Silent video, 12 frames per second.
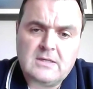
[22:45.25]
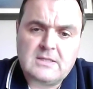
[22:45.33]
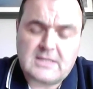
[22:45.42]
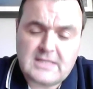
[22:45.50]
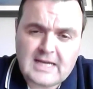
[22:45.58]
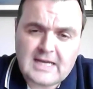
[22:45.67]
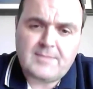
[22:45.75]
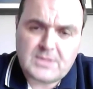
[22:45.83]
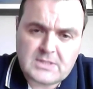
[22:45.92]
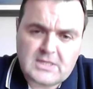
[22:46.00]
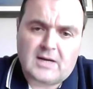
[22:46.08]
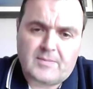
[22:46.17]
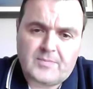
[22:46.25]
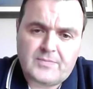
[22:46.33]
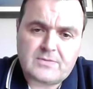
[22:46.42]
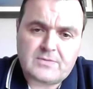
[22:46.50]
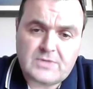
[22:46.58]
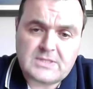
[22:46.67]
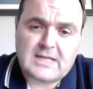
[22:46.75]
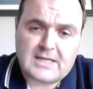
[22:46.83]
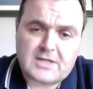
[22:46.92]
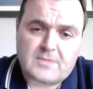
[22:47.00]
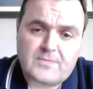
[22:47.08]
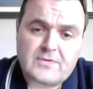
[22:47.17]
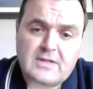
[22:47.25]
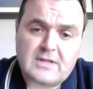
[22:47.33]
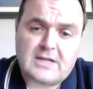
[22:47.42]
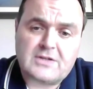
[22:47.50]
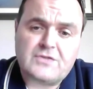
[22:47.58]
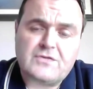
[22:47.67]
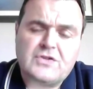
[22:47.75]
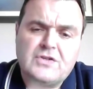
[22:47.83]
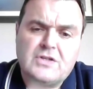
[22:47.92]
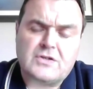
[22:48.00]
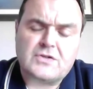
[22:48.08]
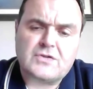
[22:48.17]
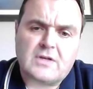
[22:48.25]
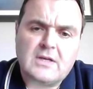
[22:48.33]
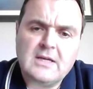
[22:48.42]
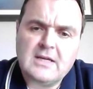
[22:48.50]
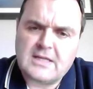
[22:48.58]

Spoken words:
the time has come that we stand up for the Irish fishing industry.